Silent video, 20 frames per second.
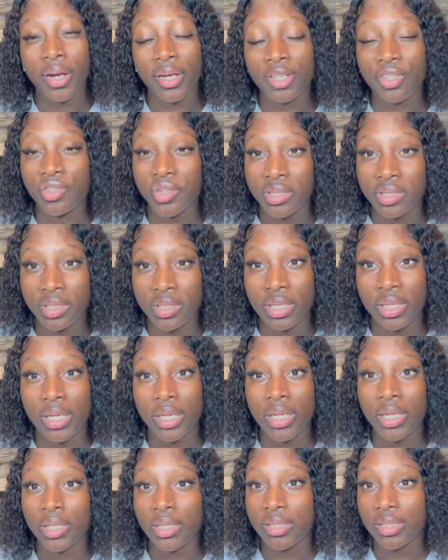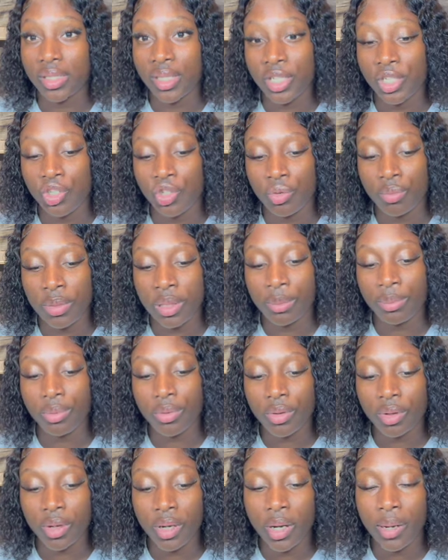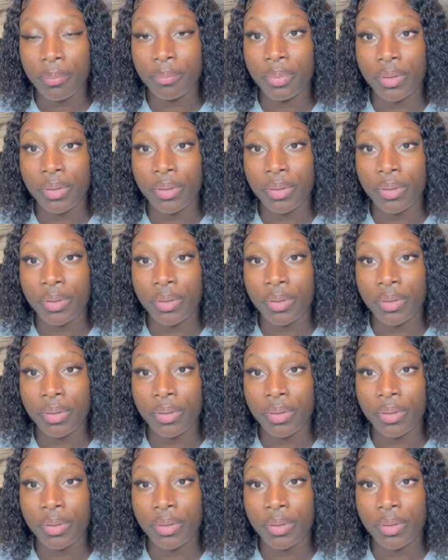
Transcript: interested in this H2B program,